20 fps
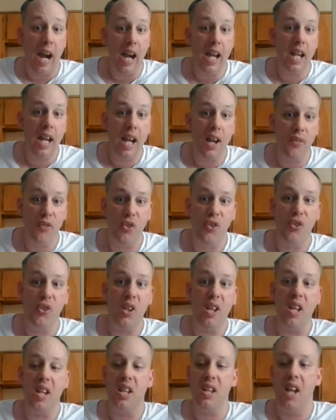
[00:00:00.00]
I have
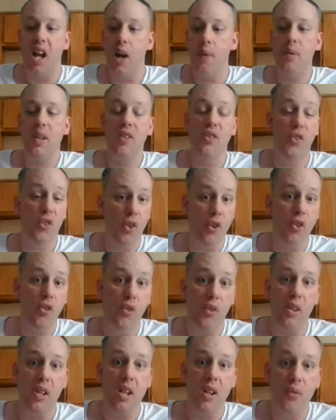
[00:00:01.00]
seen. I mean,
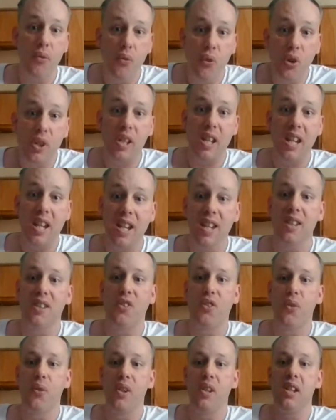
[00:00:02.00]
seriously, it really
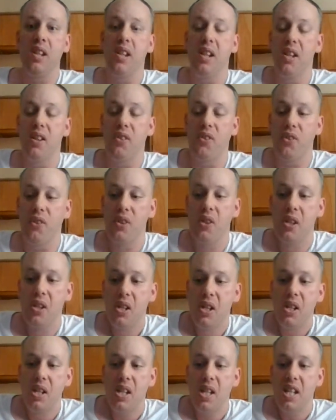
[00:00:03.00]
is. Really is.
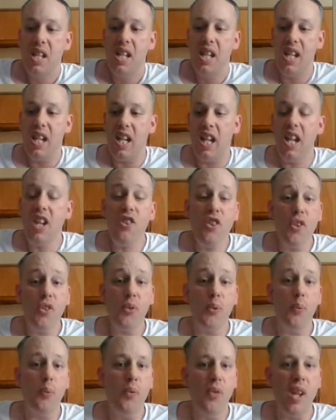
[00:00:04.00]
It
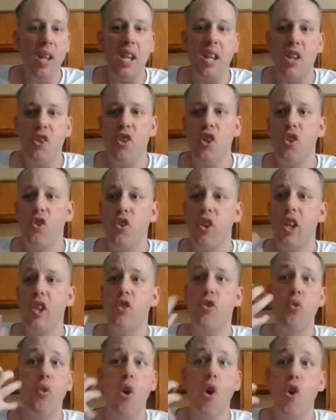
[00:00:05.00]
just
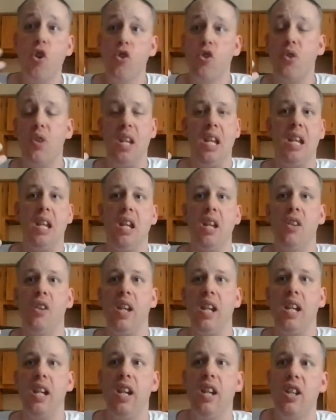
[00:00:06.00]
draws you in,
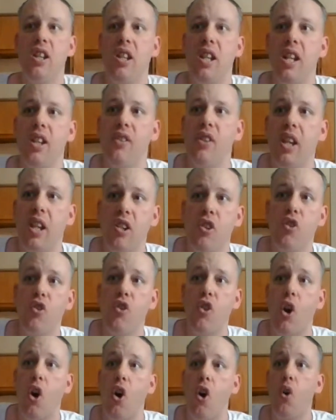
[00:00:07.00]
and then
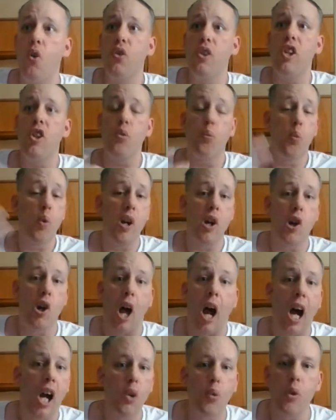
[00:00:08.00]
all these
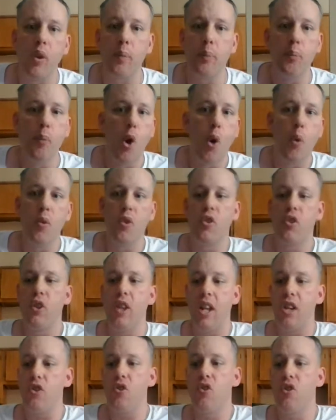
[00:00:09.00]
weird, awkward moments
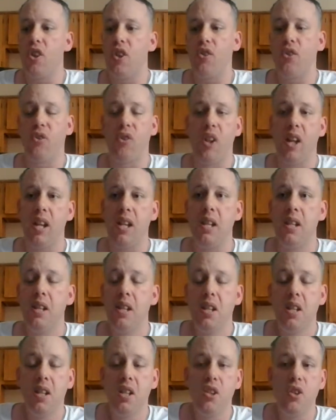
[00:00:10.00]
that you just like,
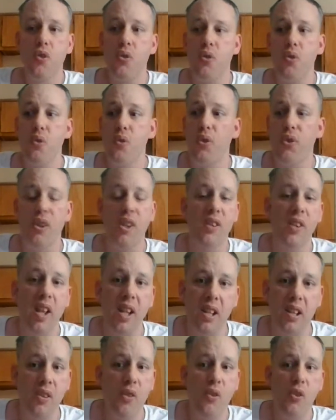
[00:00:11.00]
you see
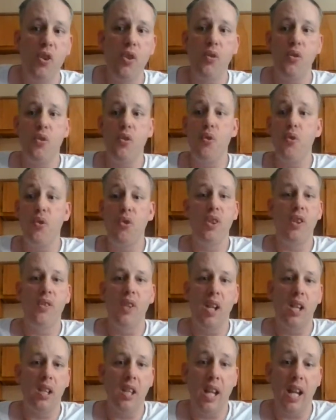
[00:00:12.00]
like you see
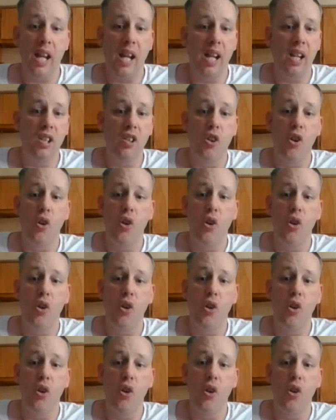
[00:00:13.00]
like that.